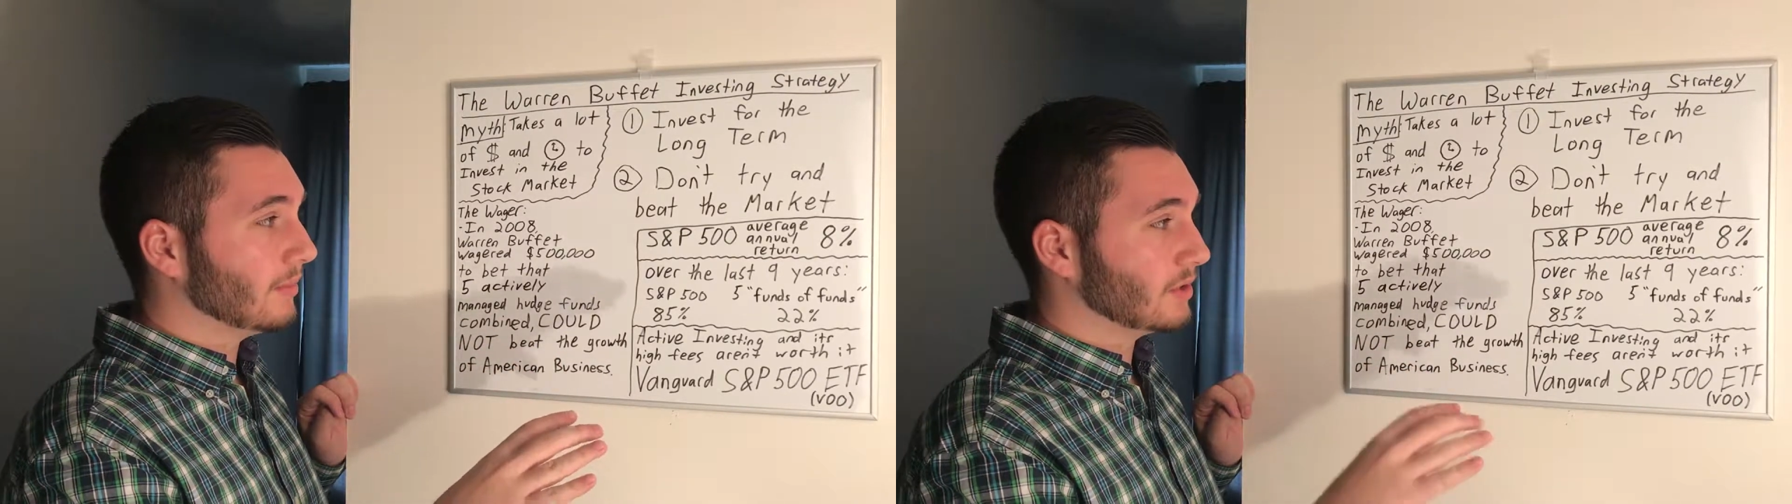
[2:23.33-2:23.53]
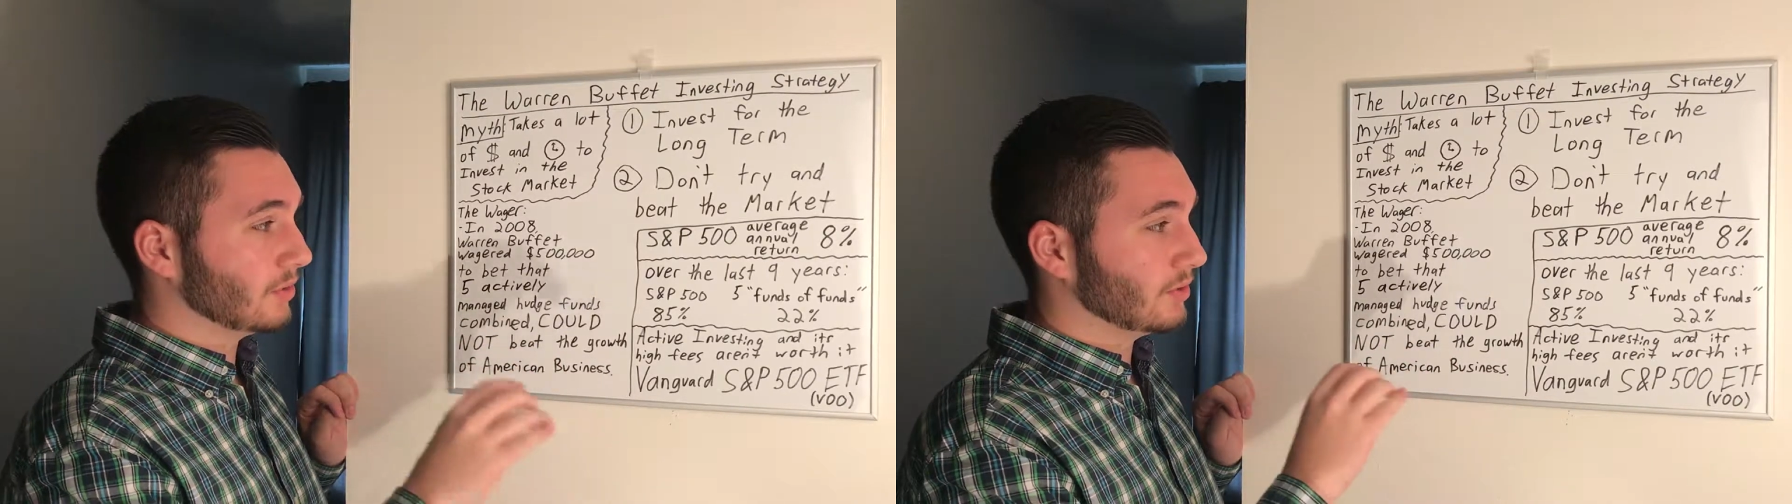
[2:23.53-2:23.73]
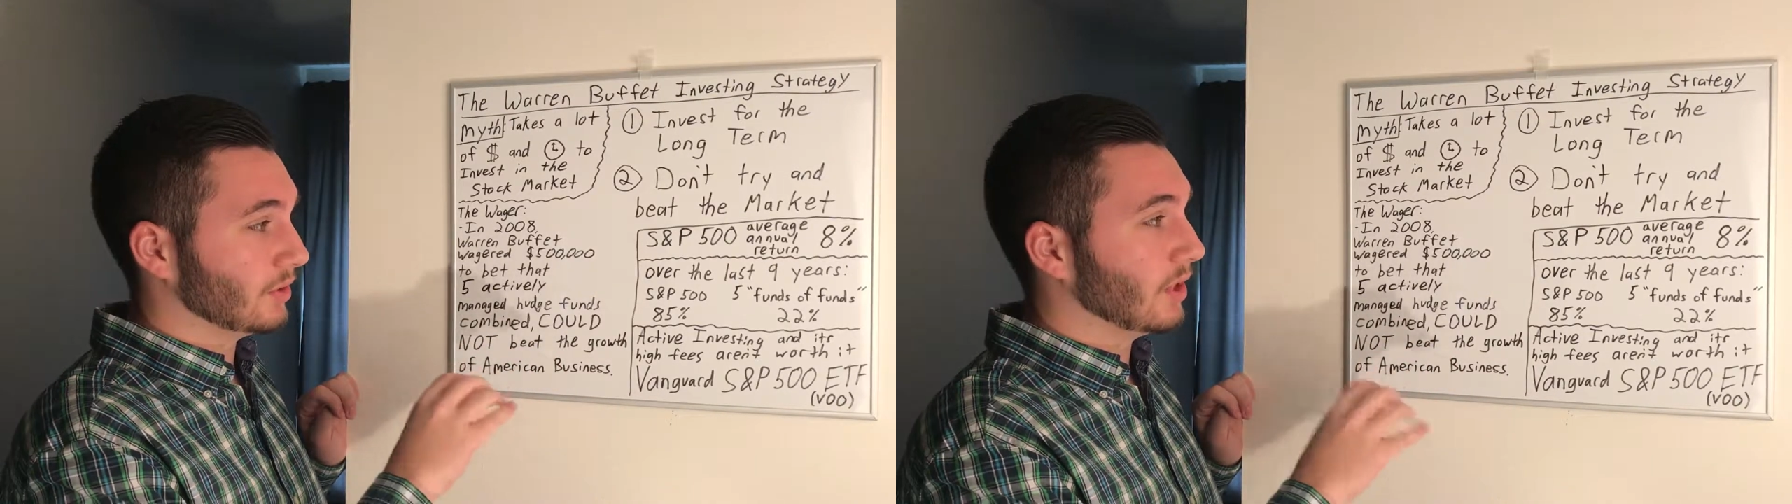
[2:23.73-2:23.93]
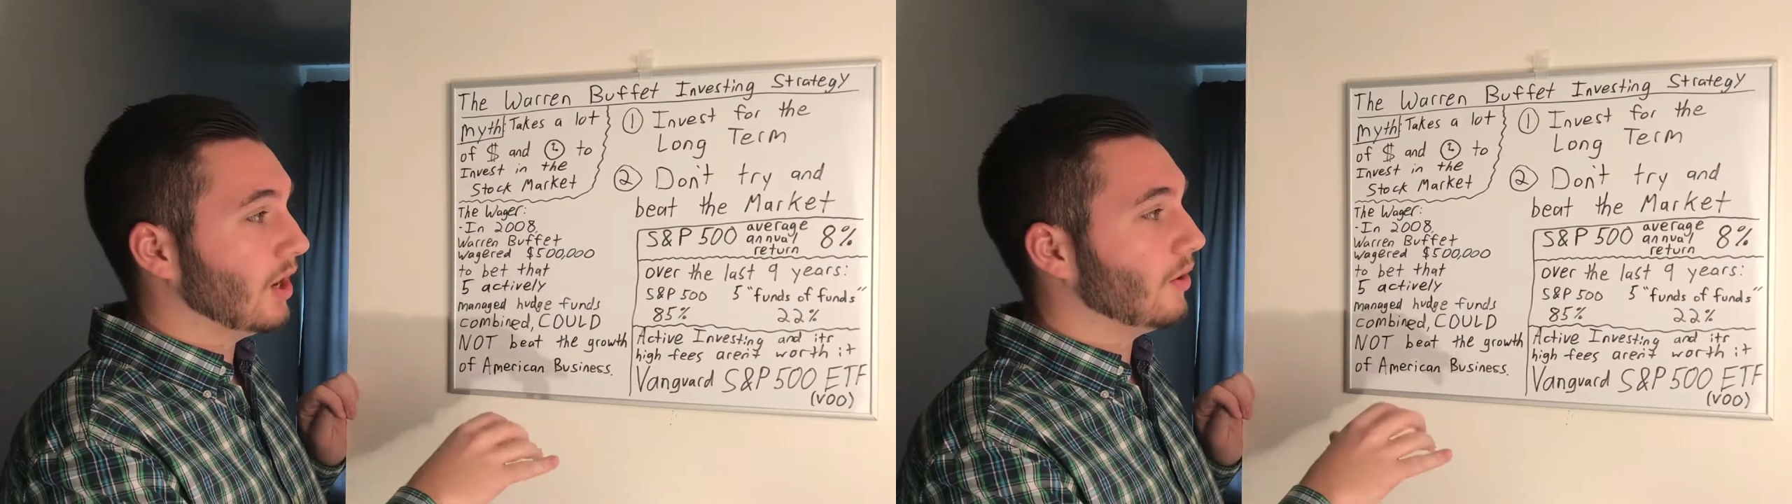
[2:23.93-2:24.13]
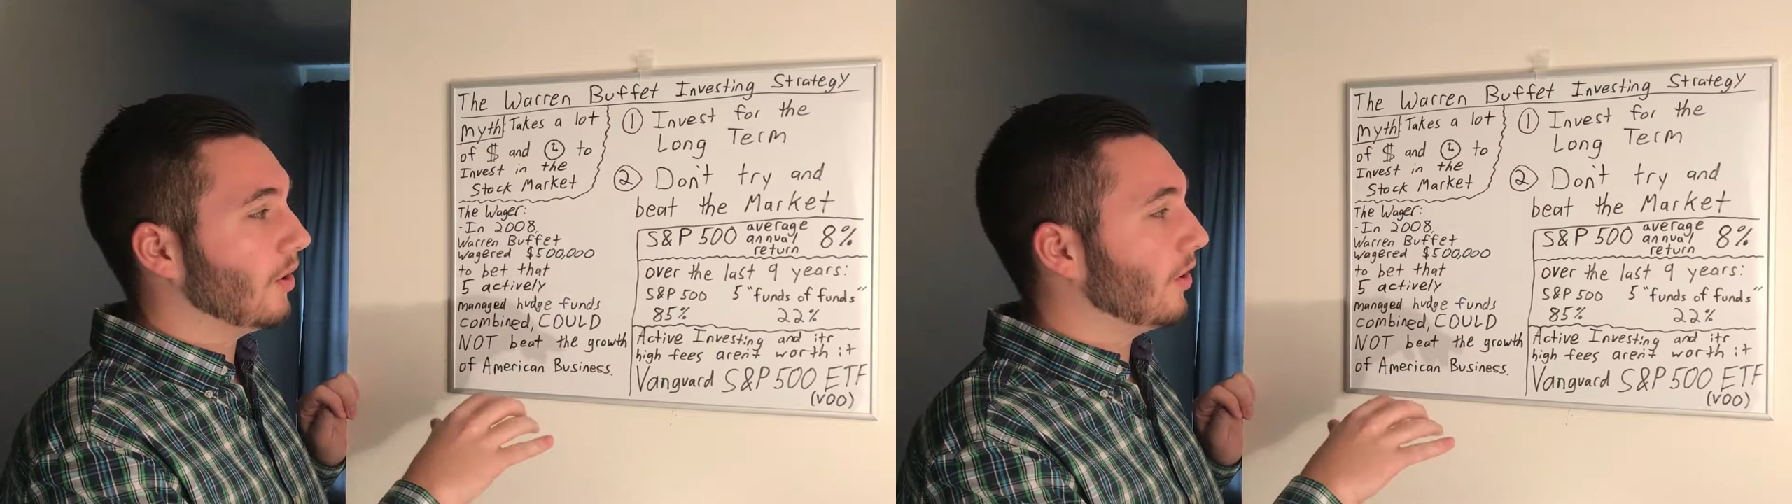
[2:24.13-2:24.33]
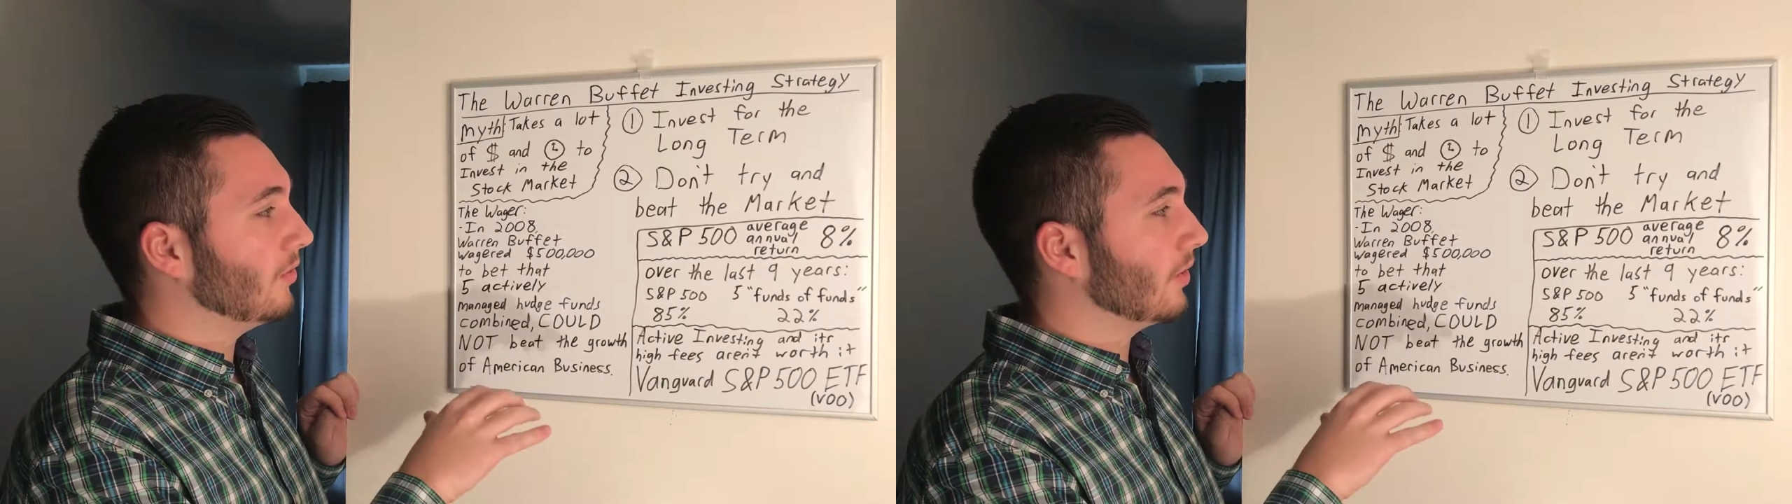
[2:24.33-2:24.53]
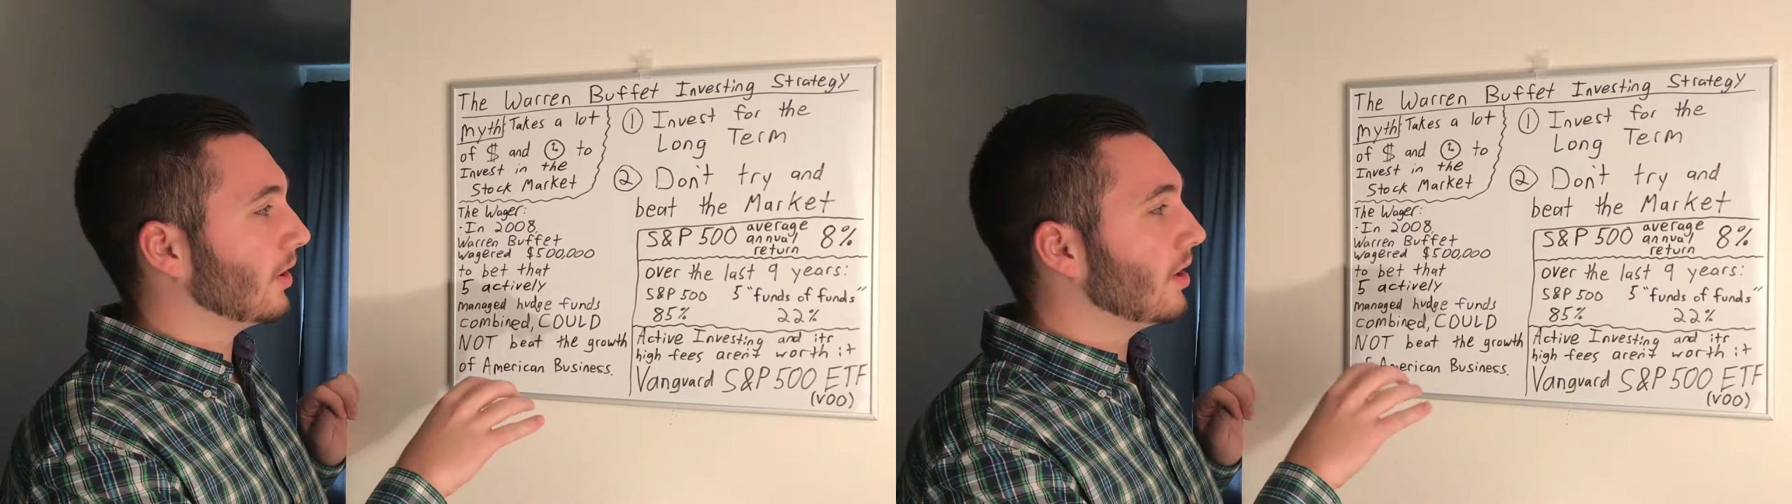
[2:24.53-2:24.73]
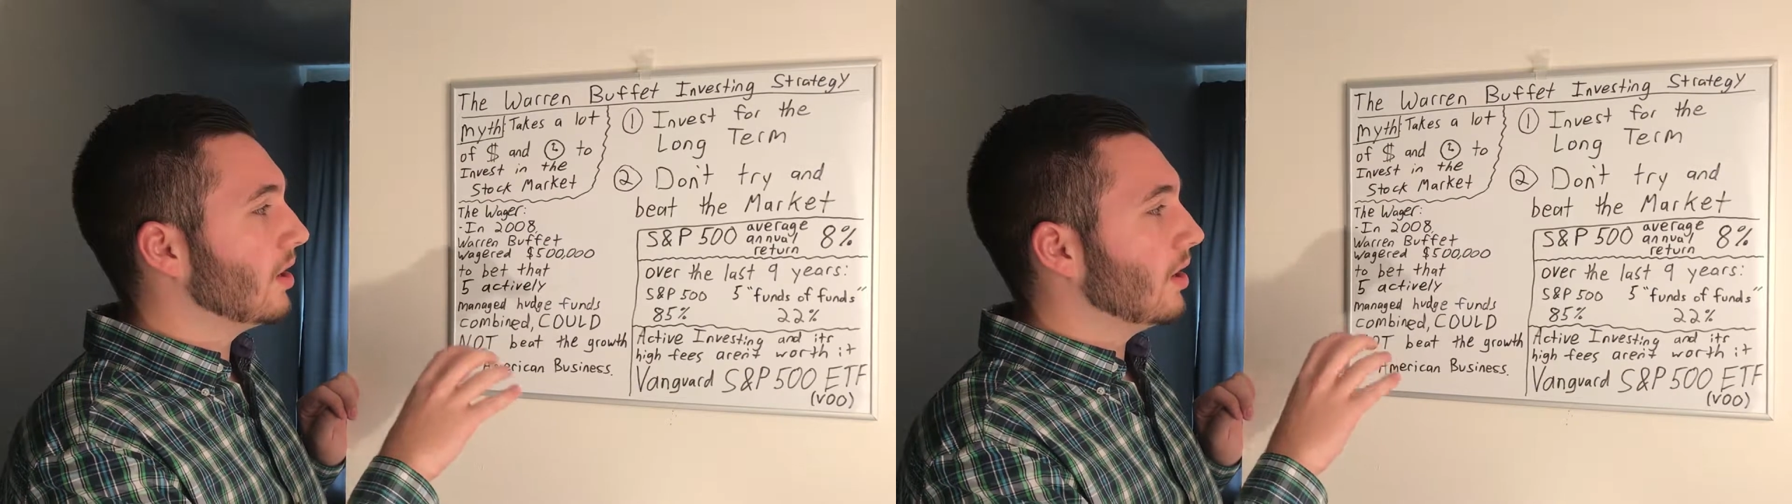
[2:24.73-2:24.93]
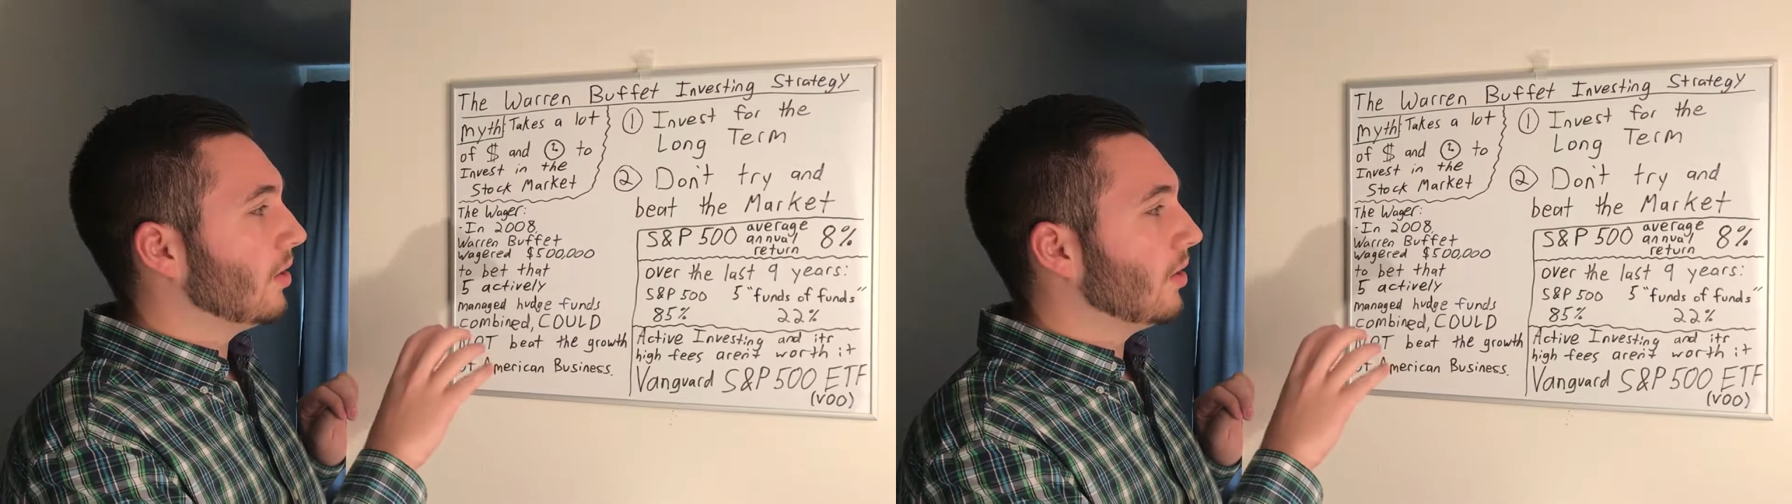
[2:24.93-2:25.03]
So to go over